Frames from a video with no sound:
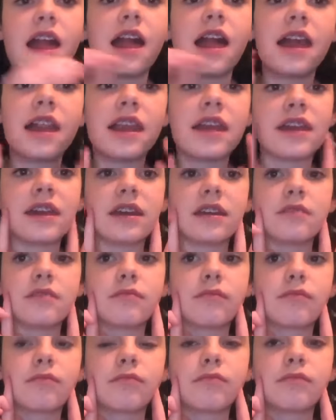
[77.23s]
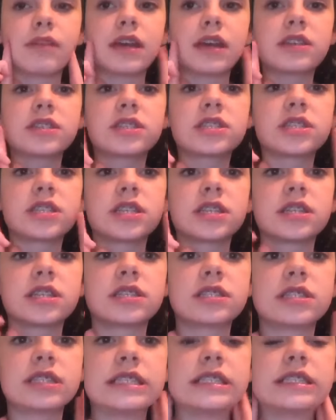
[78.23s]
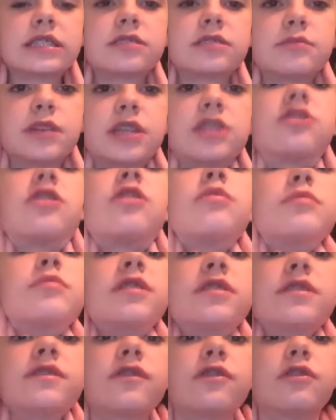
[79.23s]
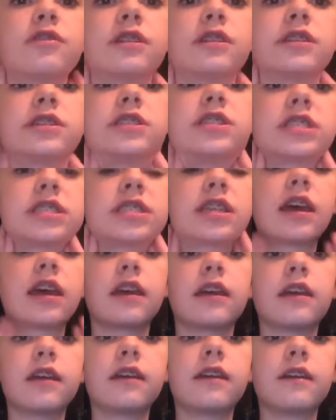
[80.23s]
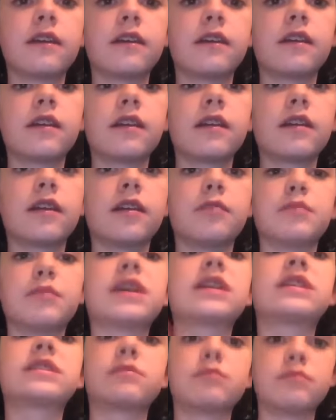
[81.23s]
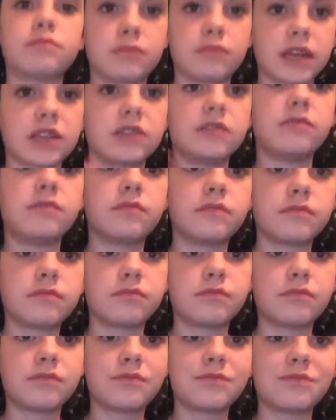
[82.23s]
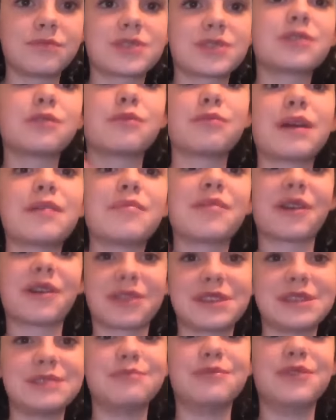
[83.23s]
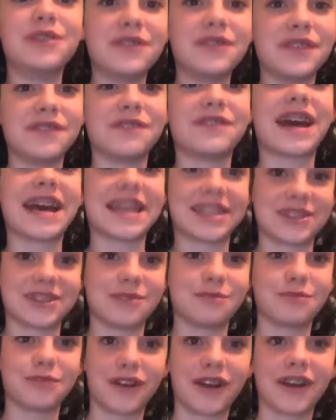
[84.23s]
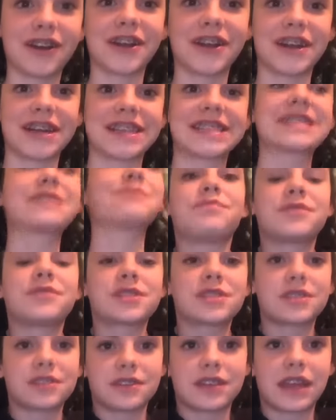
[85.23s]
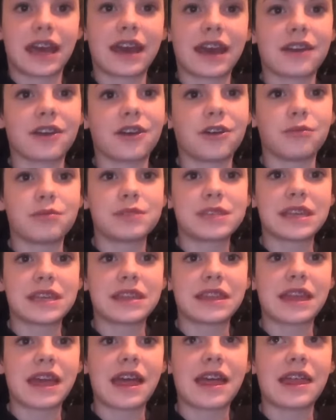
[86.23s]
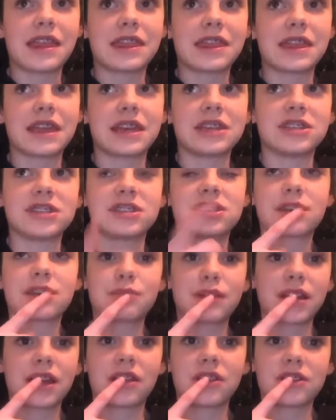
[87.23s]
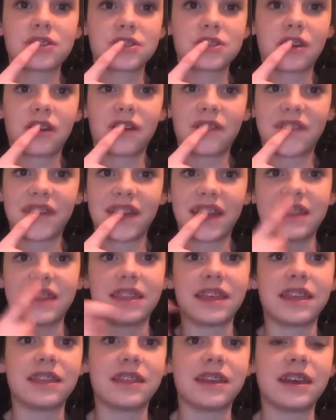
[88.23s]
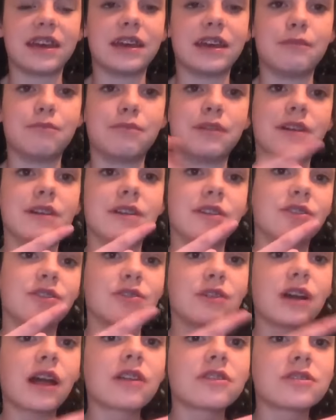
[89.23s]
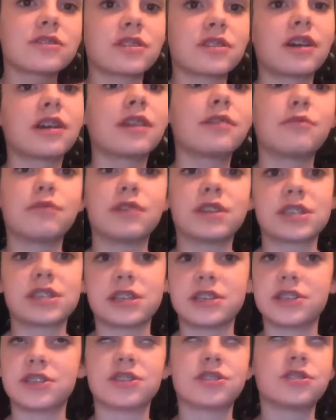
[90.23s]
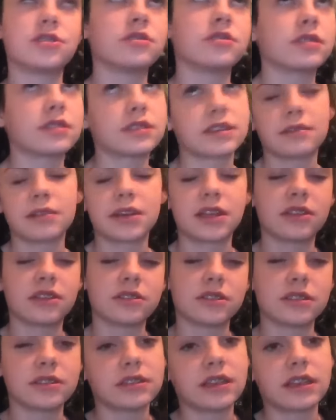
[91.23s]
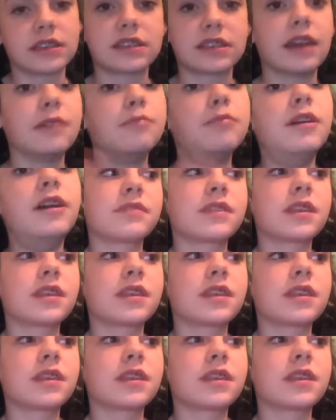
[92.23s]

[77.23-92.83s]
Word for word: and it makes sure like so my jaw moves forward just and makes my so my mouth is moving faster in progress. So that helped. And then they just took my colors off and then they put new colors on, which I just chose the same colors as last time.